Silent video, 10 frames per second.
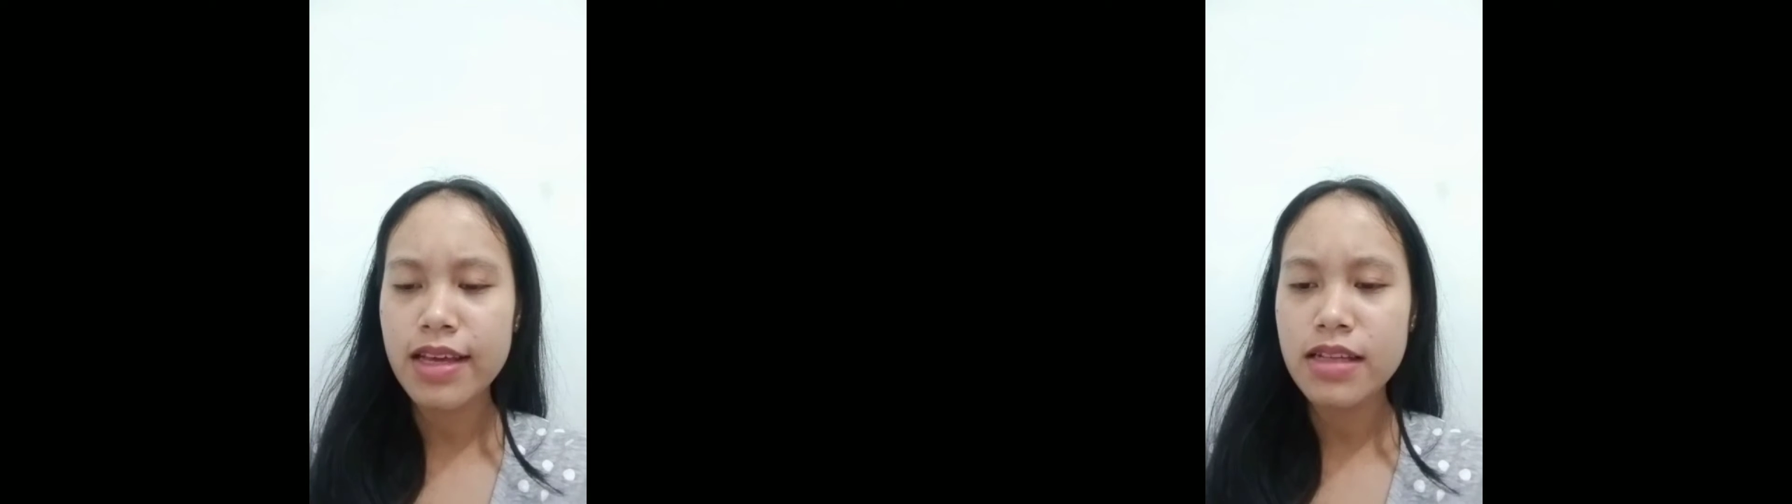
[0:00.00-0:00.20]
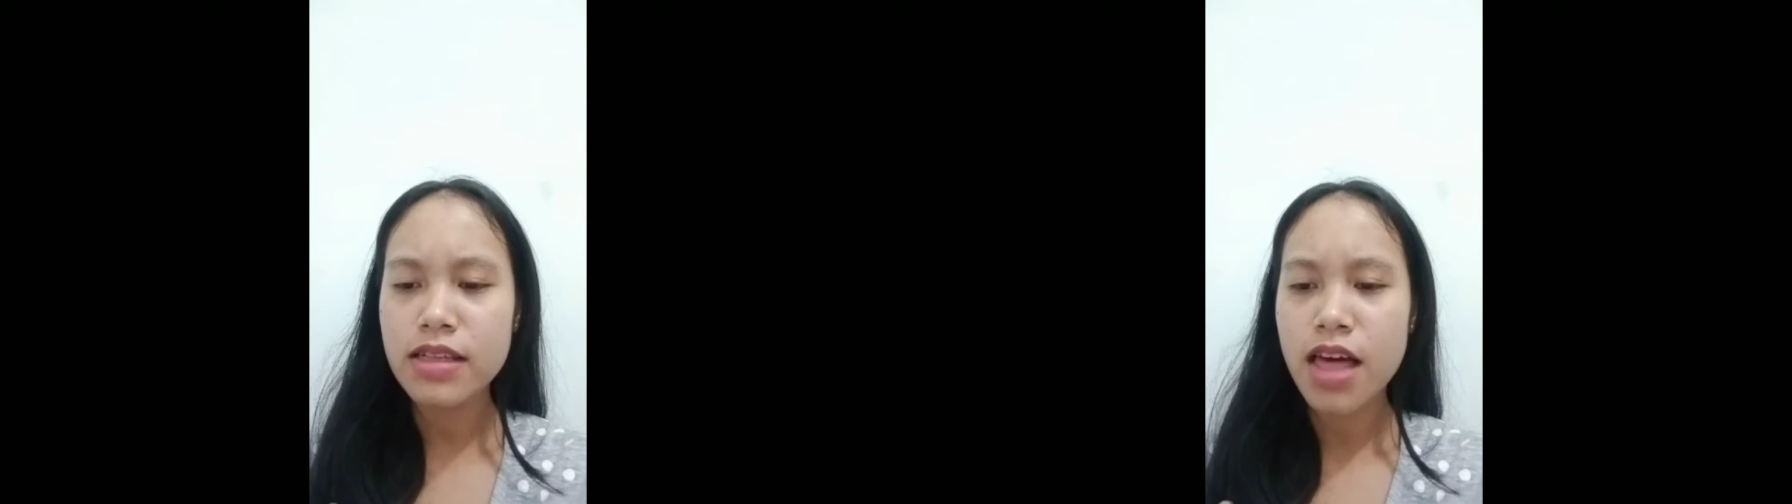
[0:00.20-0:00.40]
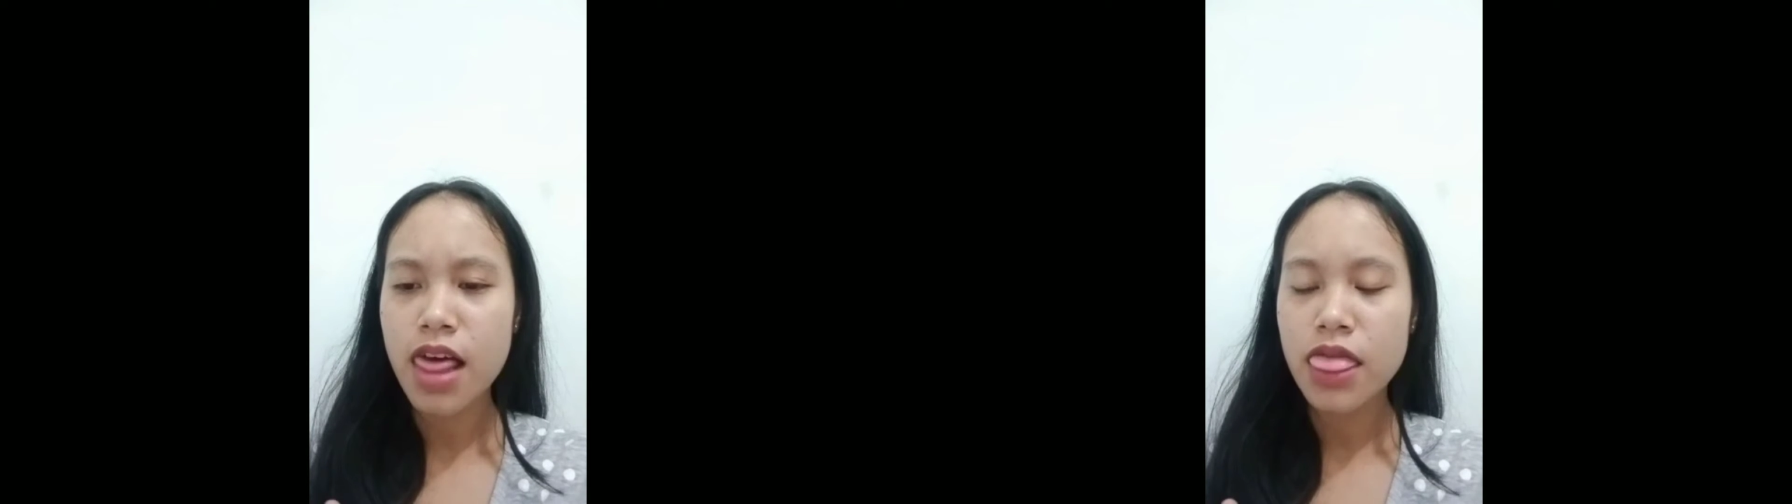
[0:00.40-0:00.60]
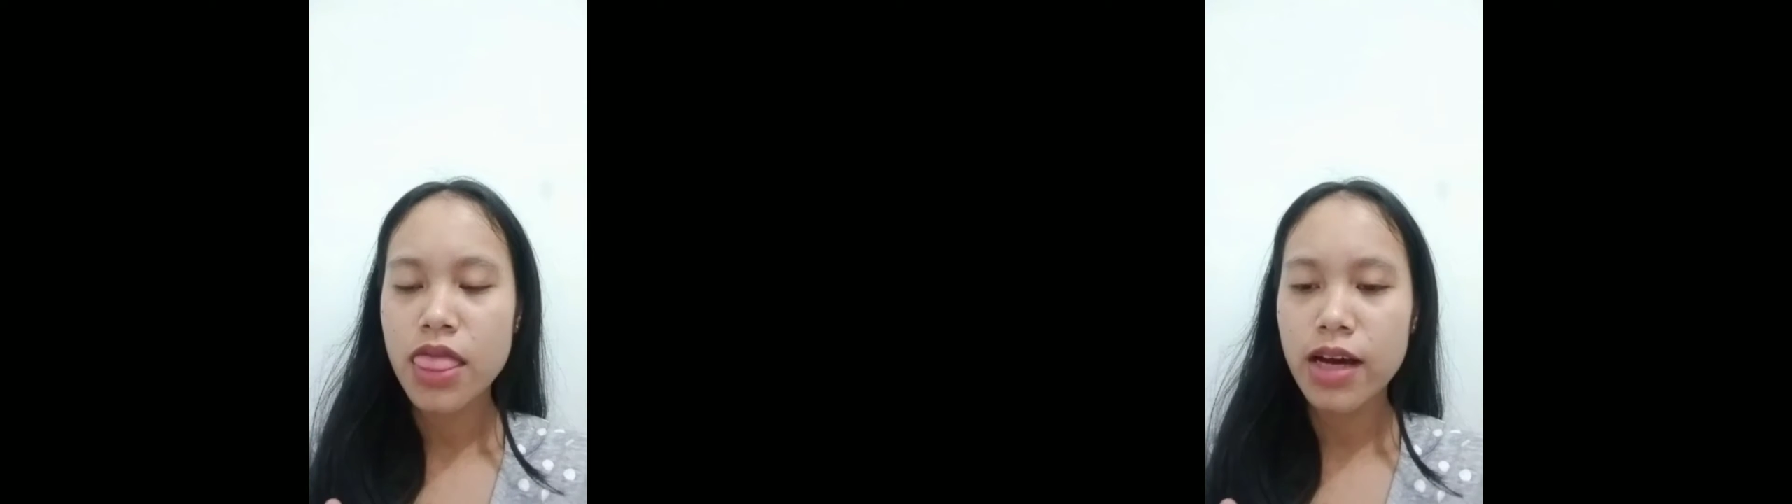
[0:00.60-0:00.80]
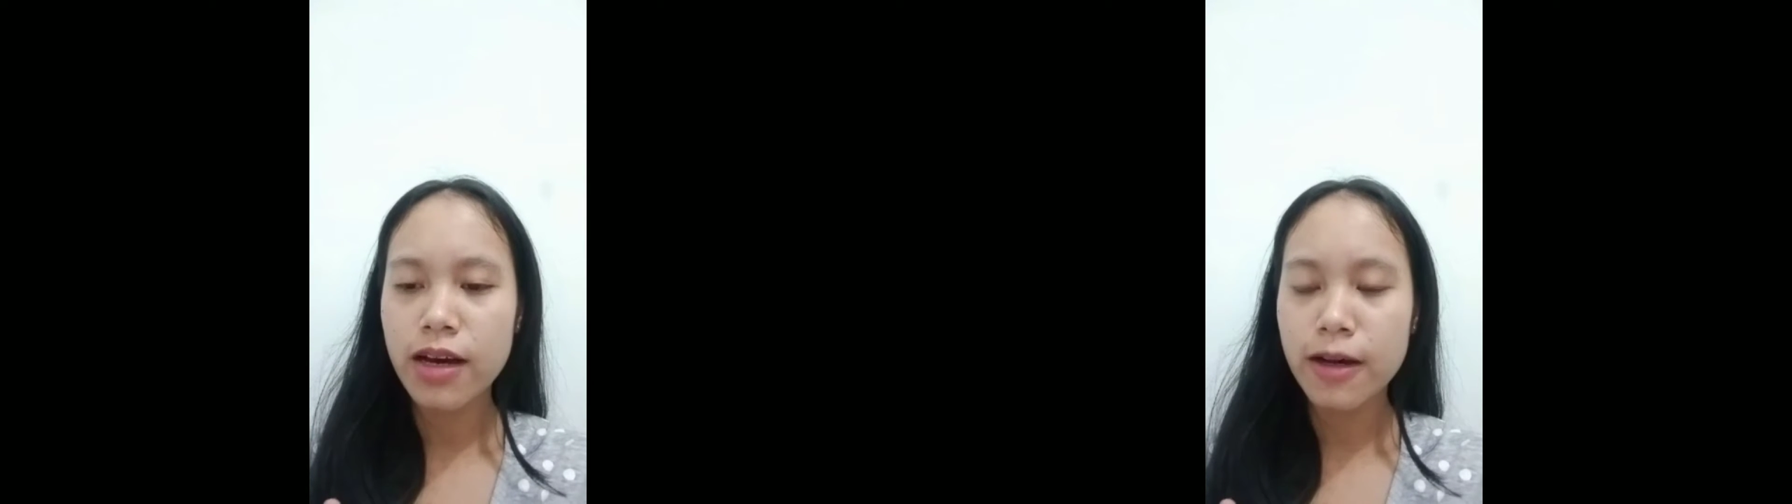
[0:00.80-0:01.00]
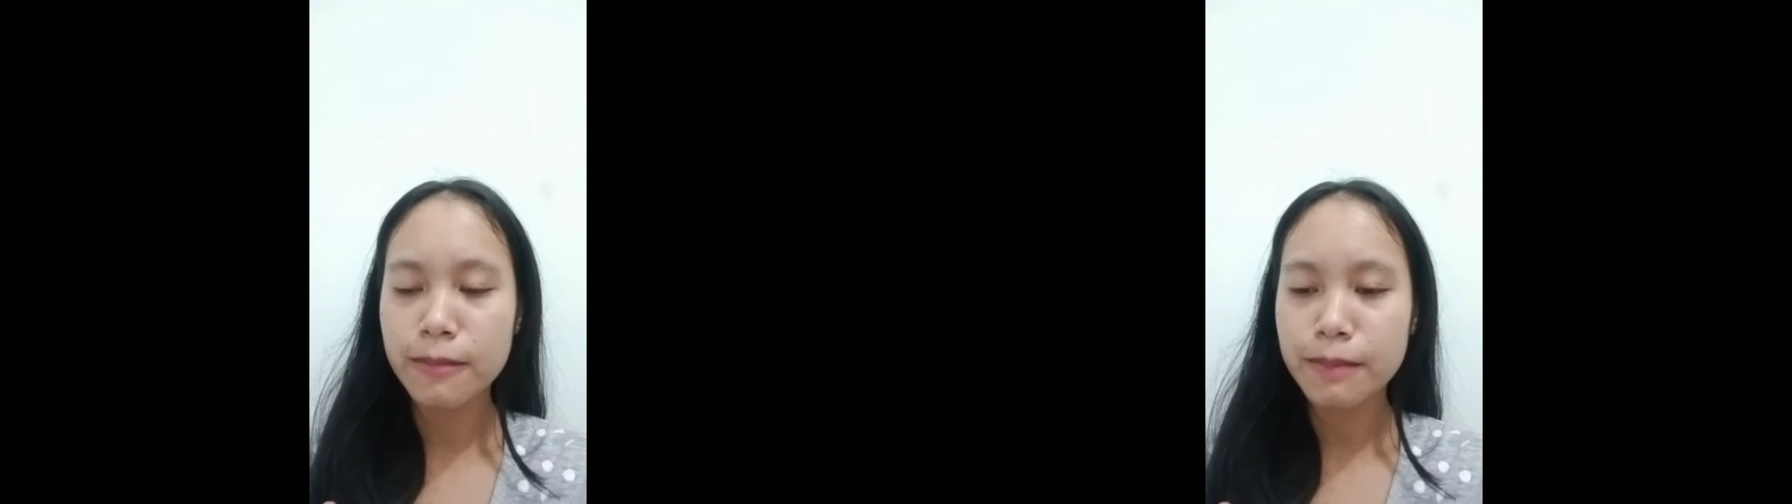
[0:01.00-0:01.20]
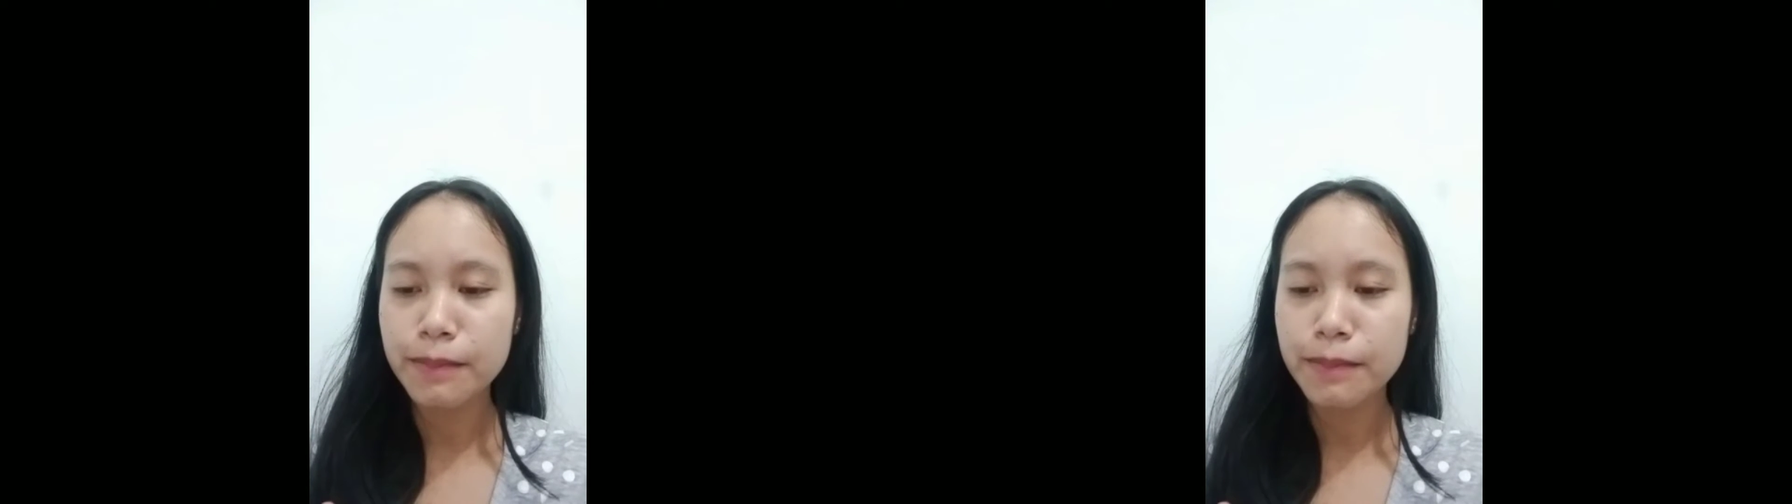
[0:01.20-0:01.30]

is the